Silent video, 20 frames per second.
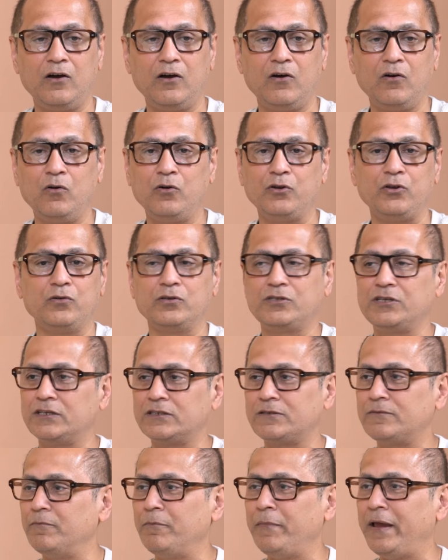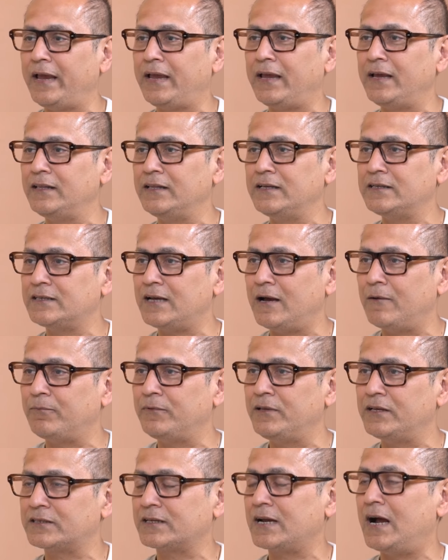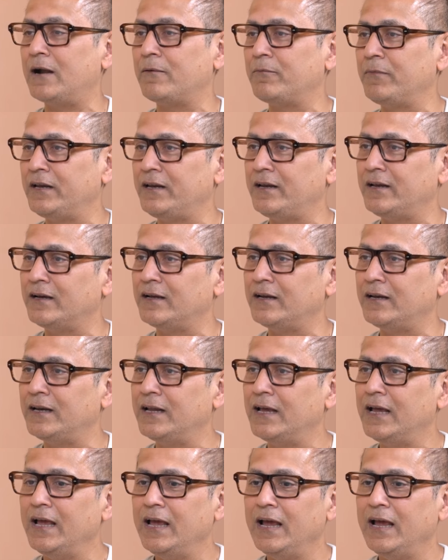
oh, you're just making this up, this can't be real.